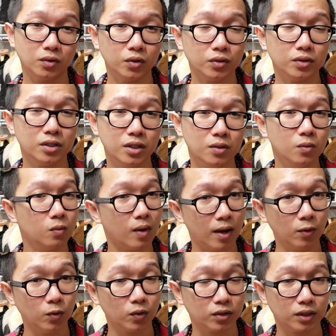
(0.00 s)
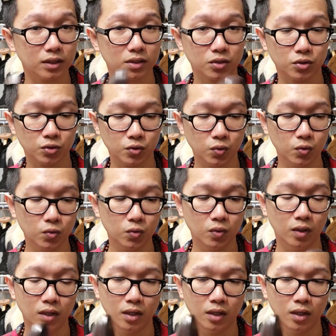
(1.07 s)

yield welt shoe.